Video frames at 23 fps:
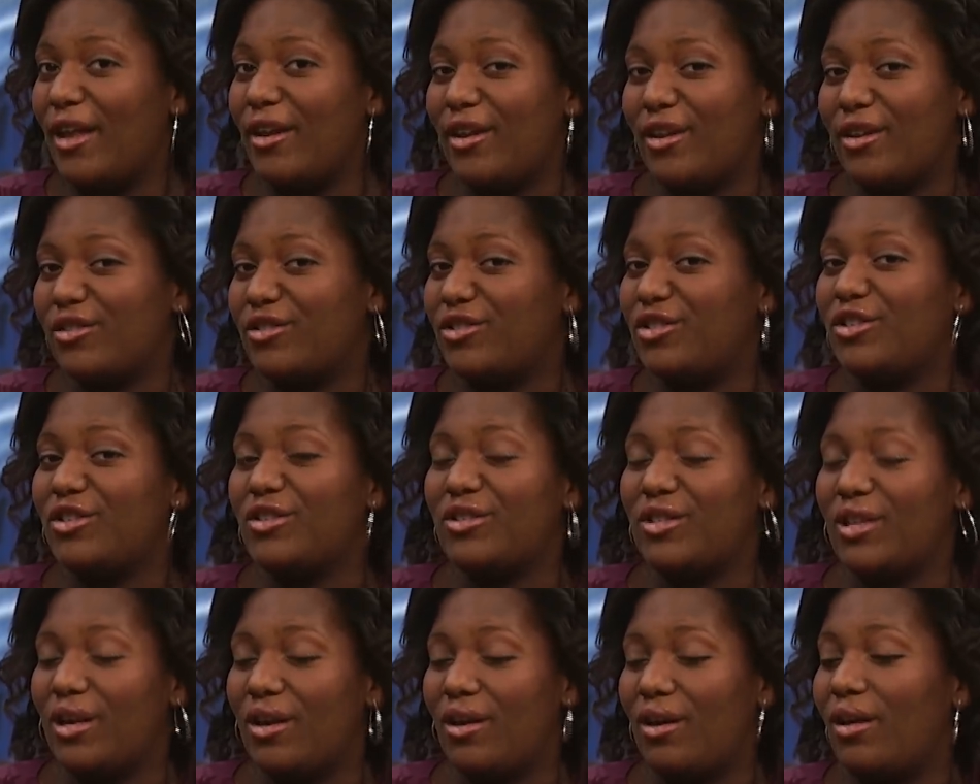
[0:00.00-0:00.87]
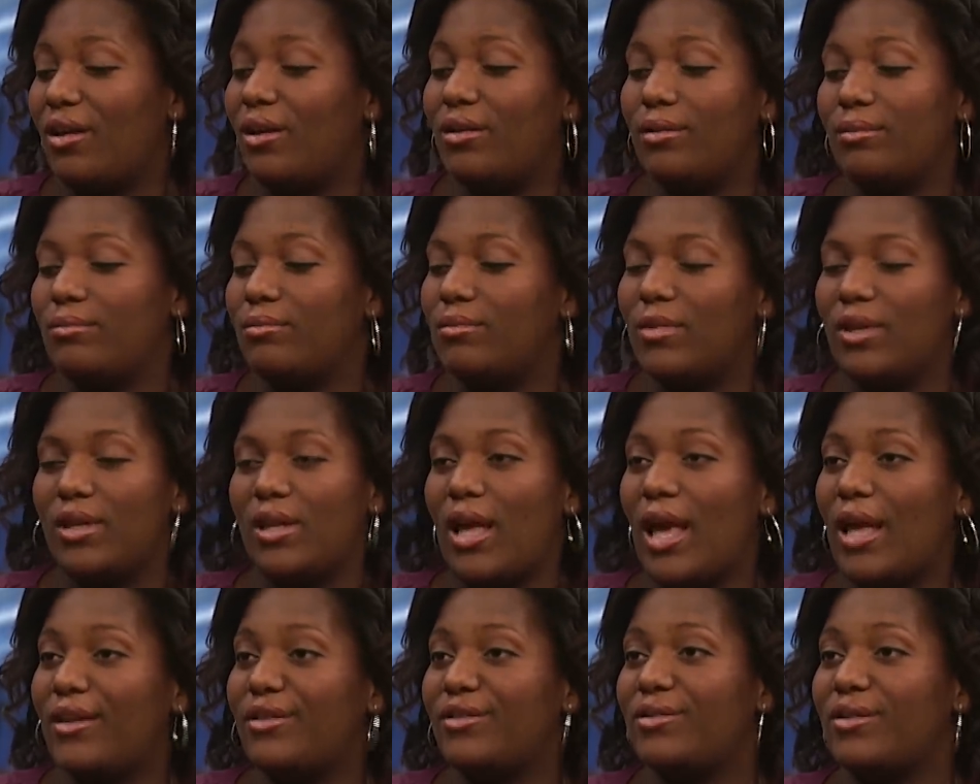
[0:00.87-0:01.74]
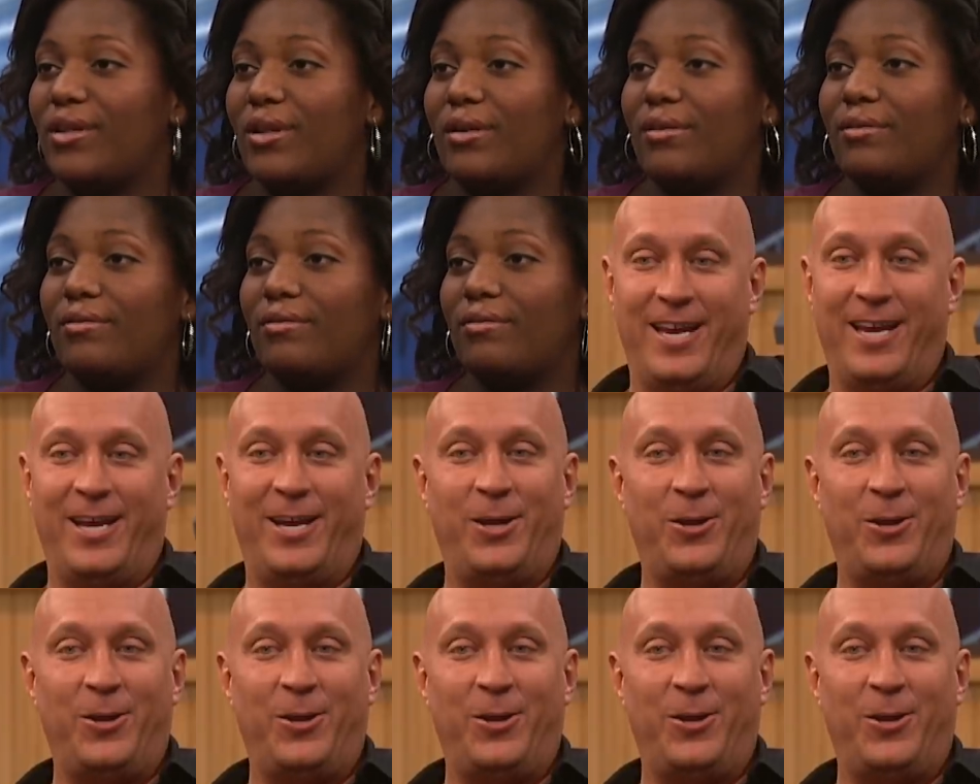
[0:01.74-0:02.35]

and then she'll say all, a lot of stuff.